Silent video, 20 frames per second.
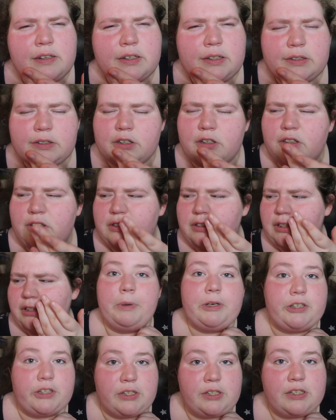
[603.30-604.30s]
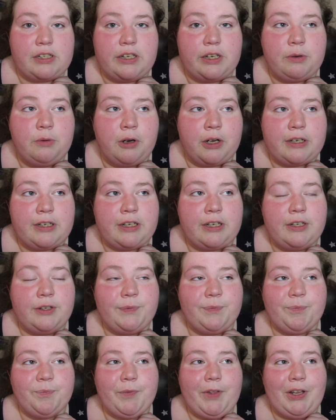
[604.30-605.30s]
think it's called. But just seeing
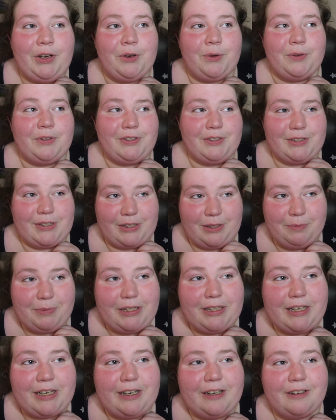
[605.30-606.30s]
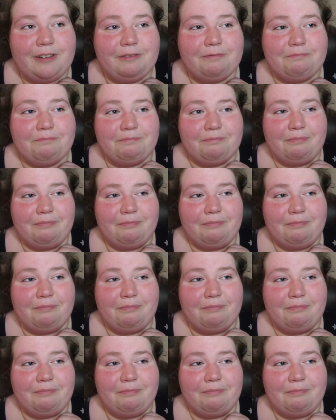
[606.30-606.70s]
Wanda and knowing she's gonna be there,